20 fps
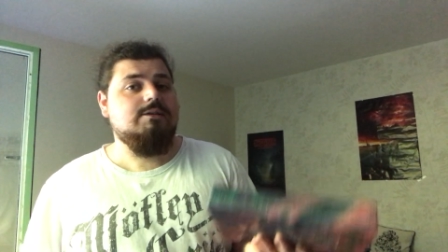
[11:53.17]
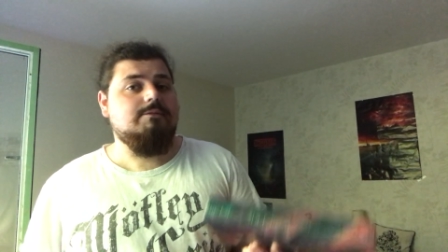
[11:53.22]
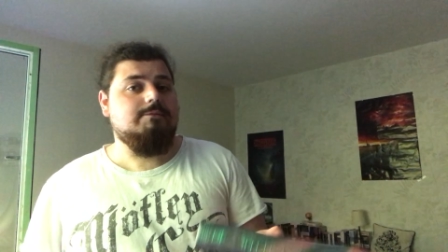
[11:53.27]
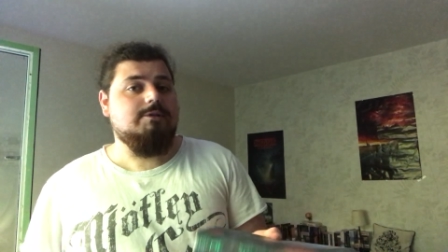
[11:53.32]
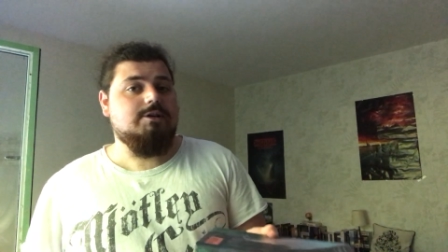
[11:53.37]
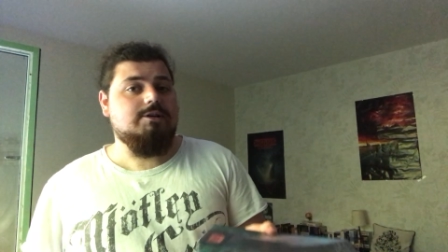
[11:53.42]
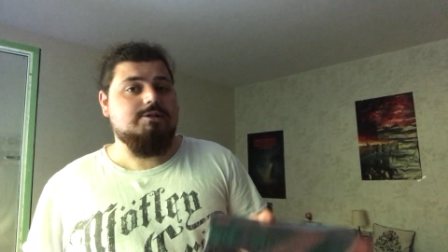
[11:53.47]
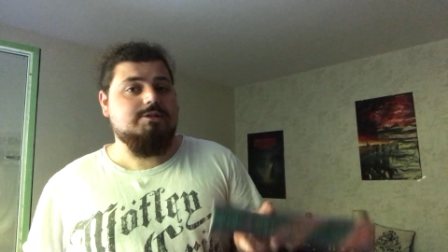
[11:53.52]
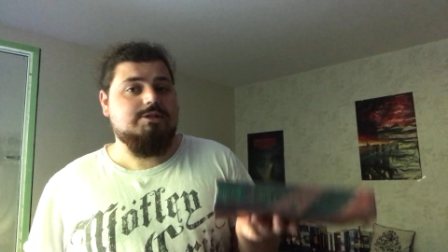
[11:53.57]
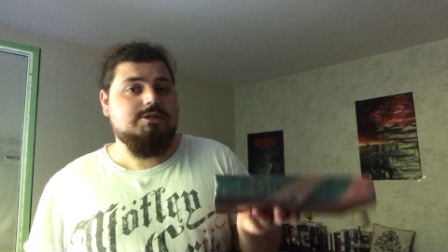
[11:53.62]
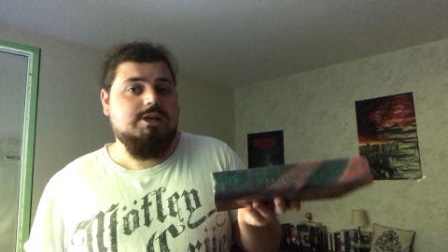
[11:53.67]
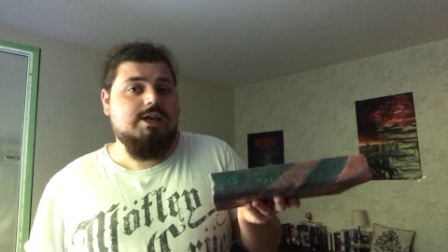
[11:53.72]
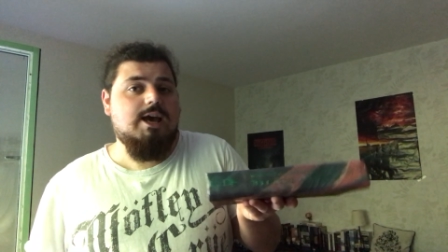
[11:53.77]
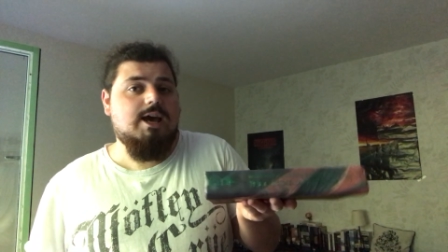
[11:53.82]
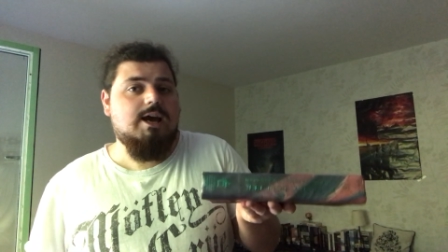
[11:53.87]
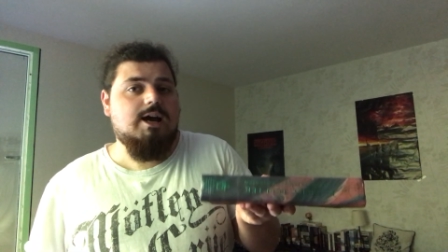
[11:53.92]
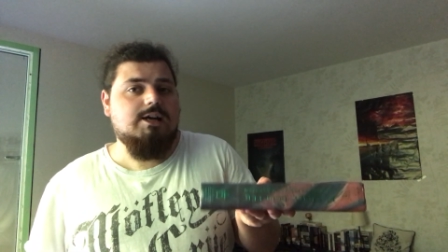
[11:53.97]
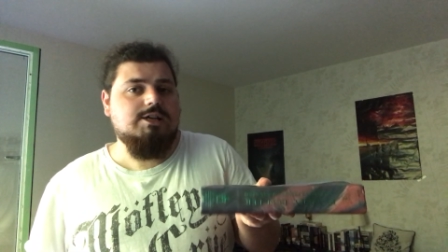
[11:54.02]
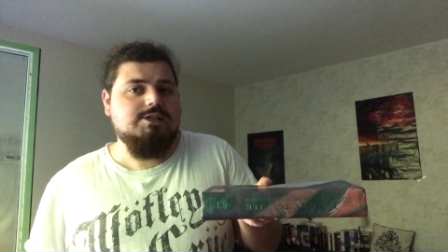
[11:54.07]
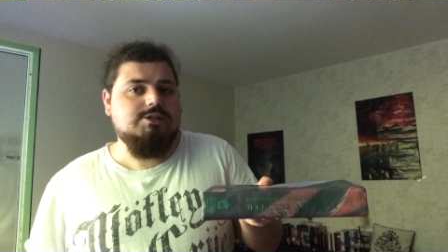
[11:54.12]
Because
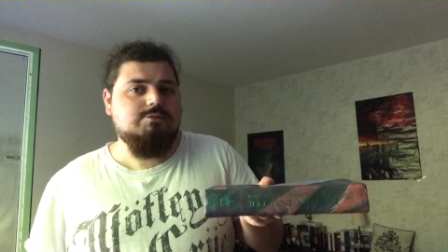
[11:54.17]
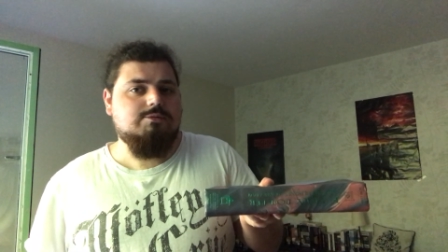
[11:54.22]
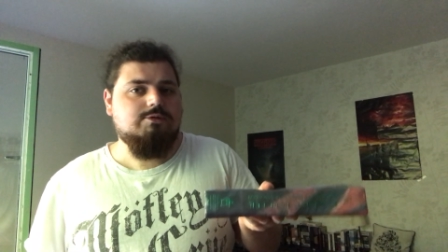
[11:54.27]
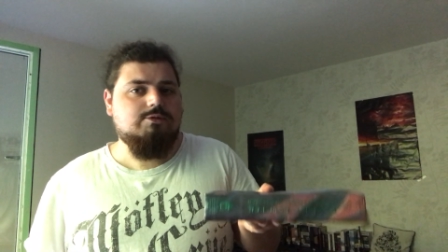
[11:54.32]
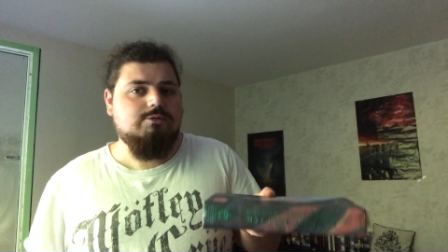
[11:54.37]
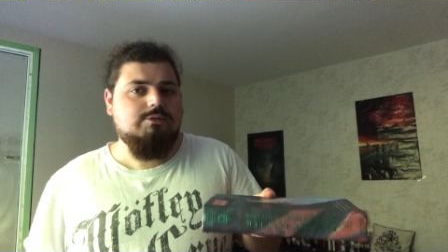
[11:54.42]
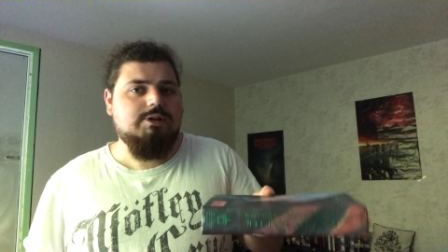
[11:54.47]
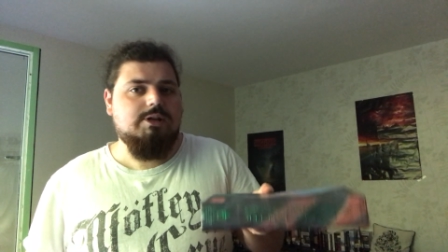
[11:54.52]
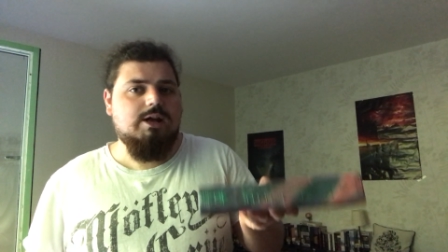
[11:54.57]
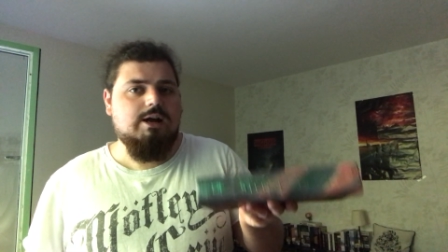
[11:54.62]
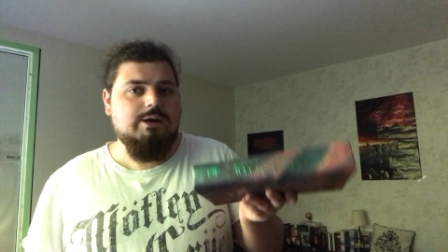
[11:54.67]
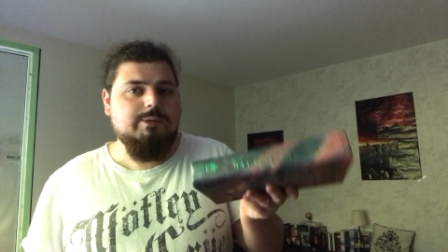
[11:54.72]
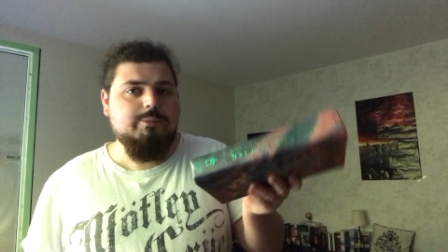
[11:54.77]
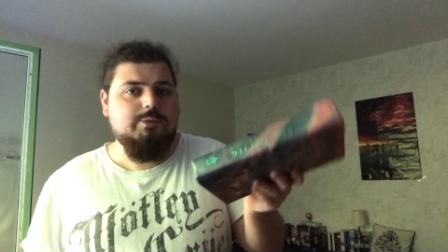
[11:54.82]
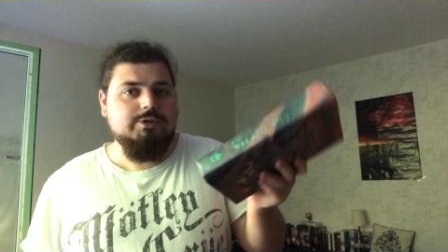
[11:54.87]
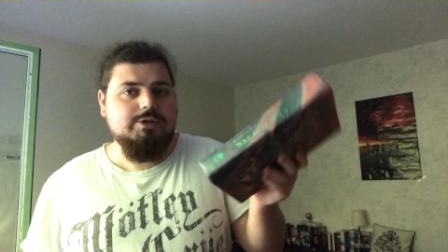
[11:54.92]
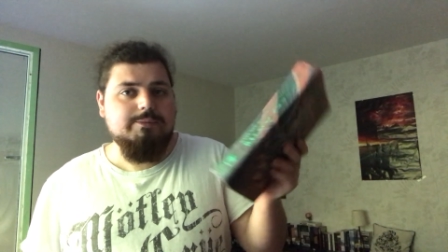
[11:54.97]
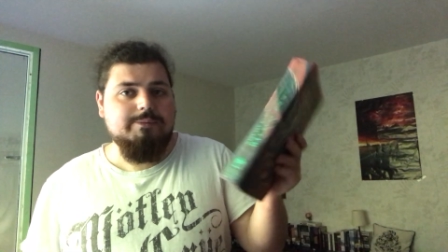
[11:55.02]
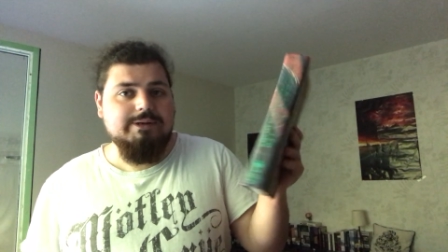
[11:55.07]
yeah, I just want to read Harry Potter,